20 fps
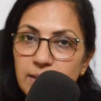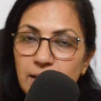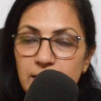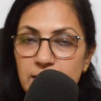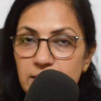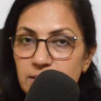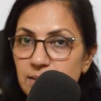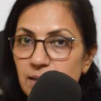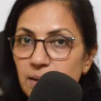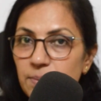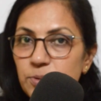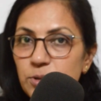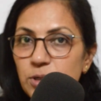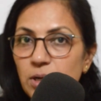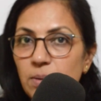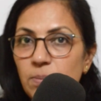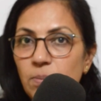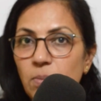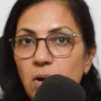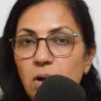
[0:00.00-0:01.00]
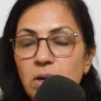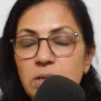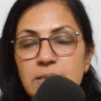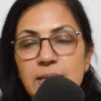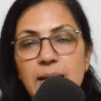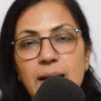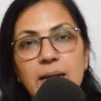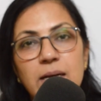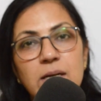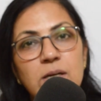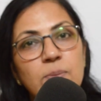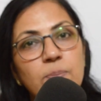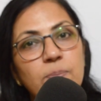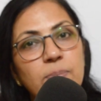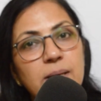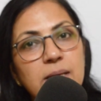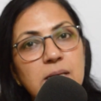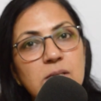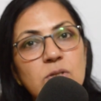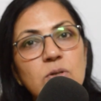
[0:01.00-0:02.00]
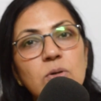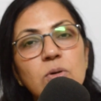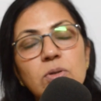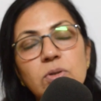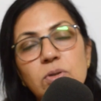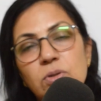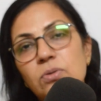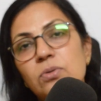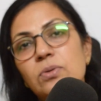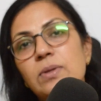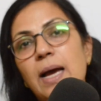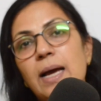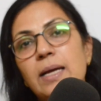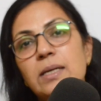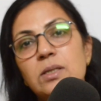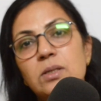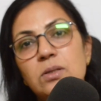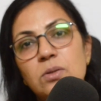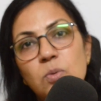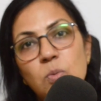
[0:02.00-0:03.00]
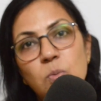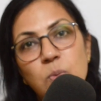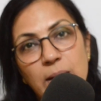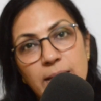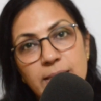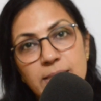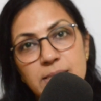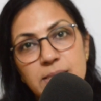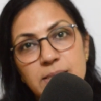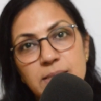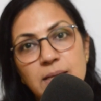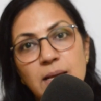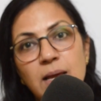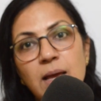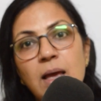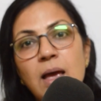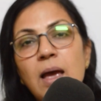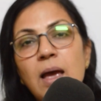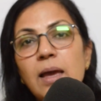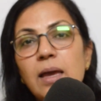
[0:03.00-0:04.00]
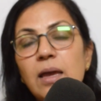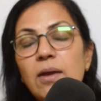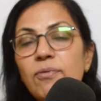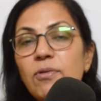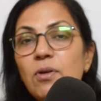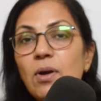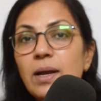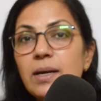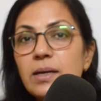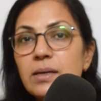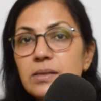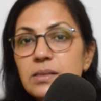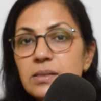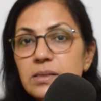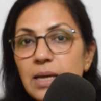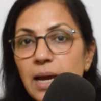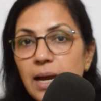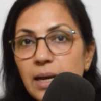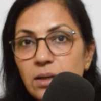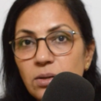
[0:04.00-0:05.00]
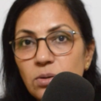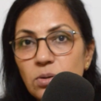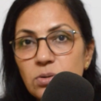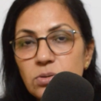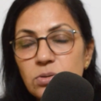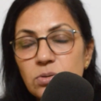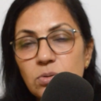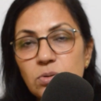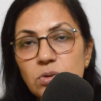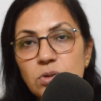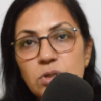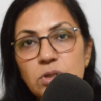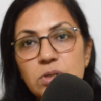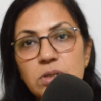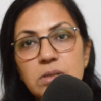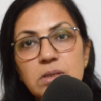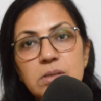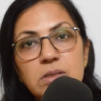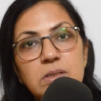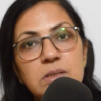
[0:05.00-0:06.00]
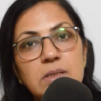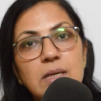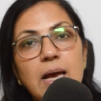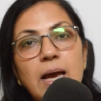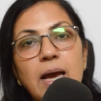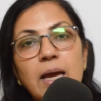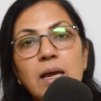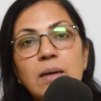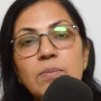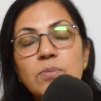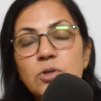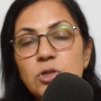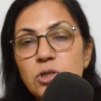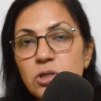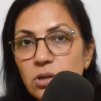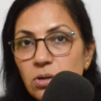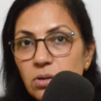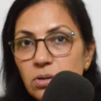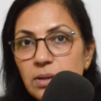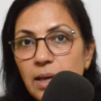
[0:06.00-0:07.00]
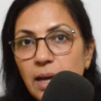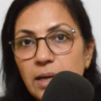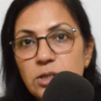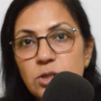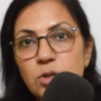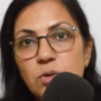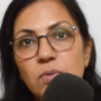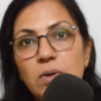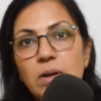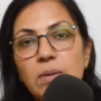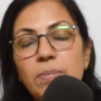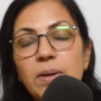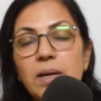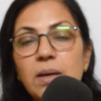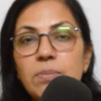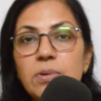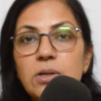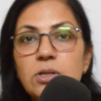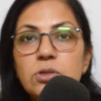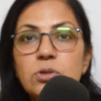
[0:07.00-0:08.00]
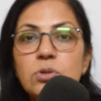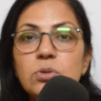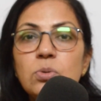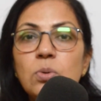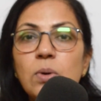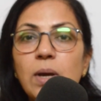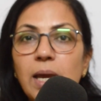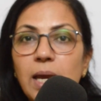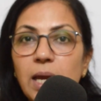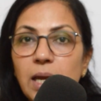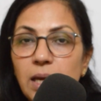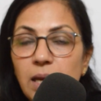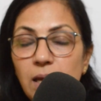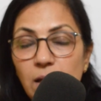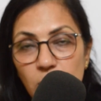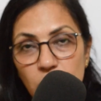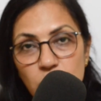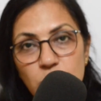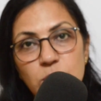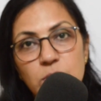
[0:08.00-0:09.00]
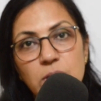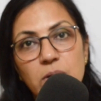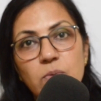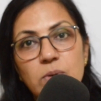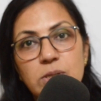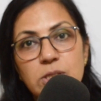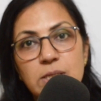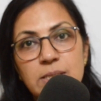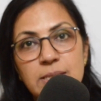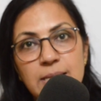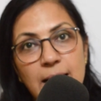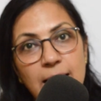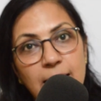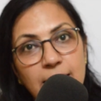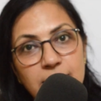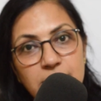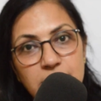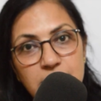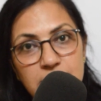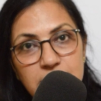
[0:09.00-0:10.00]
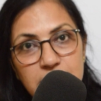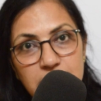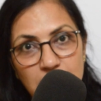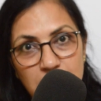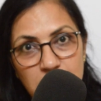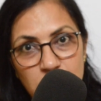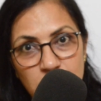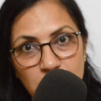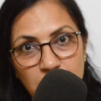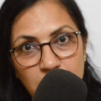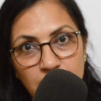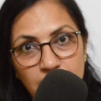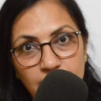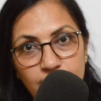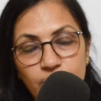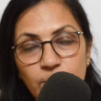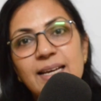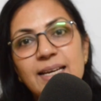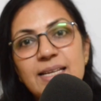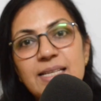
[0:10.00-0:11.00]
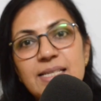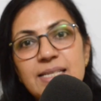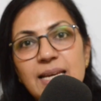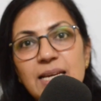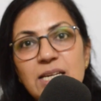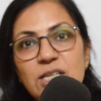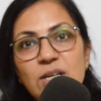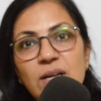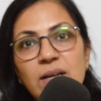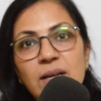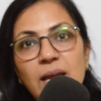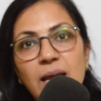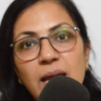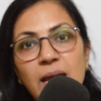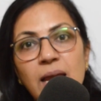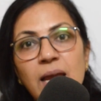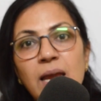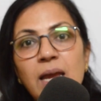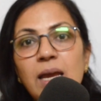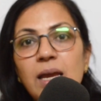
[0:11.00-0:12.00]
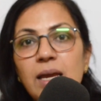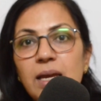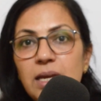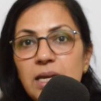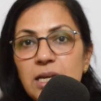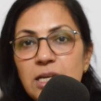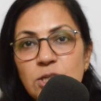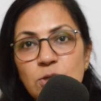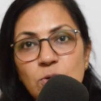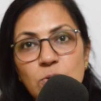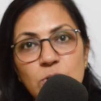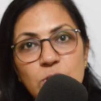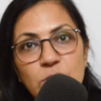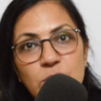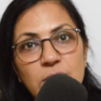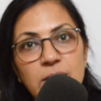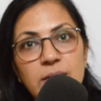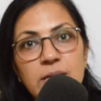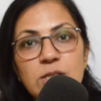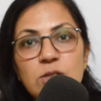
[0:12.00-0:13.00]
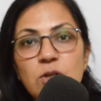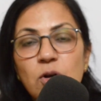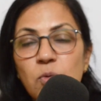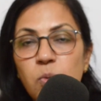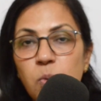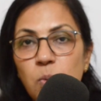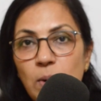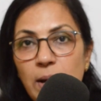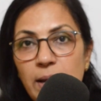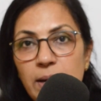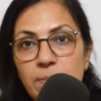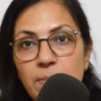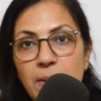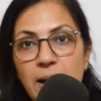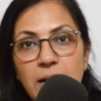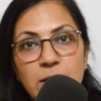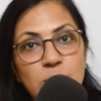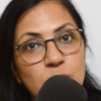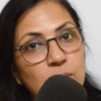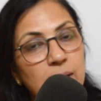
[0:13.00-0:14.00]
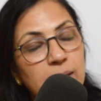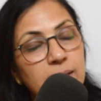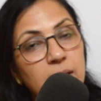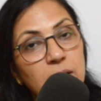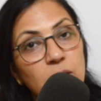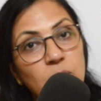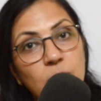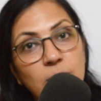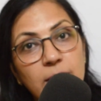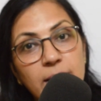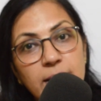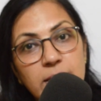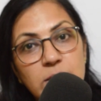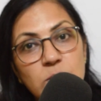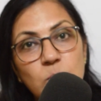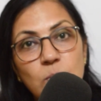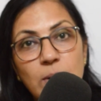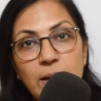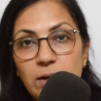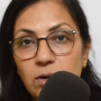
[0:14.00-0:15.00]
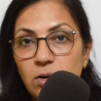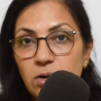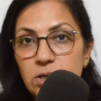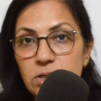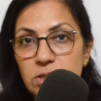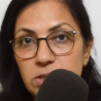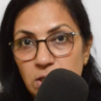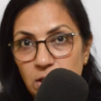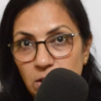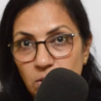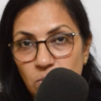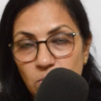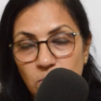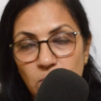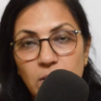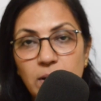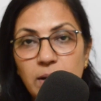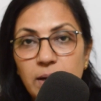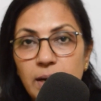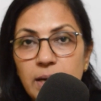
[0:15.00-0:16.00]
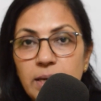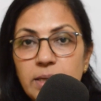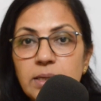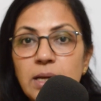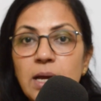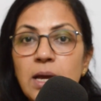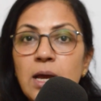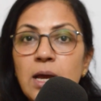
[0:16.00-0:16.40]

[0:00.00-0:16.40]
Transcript: the description box and please go through that once. If you understand those questions, I am sure that you will be able to do any question which is asked in section A. In section A, each question is of one mark, so either you will get one or zero, right?